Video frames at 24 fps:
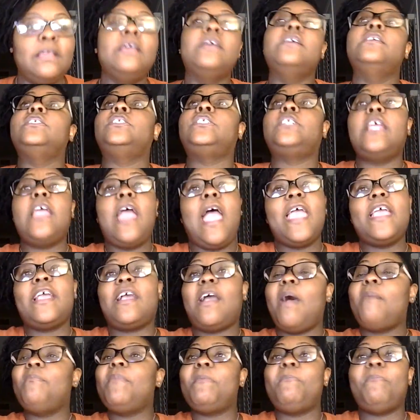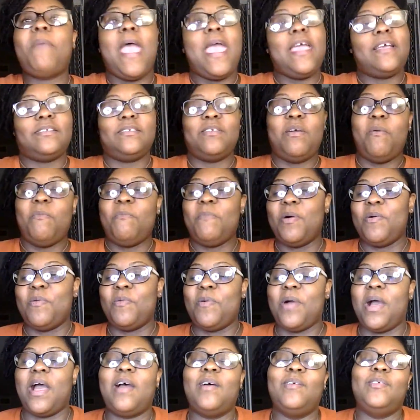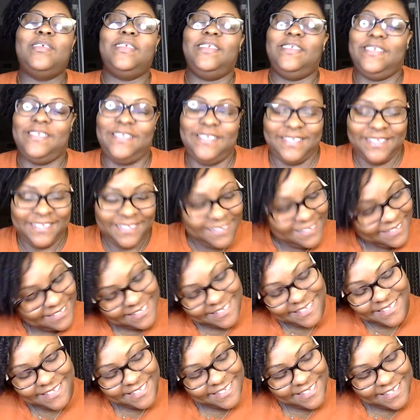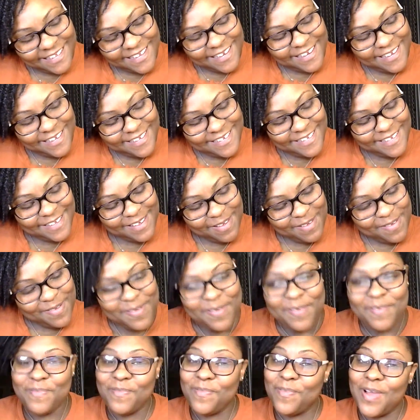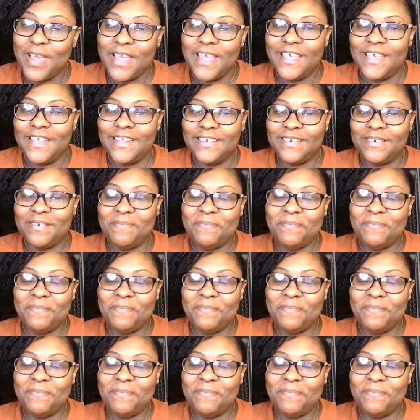She ain't coming back no more. It's like, what?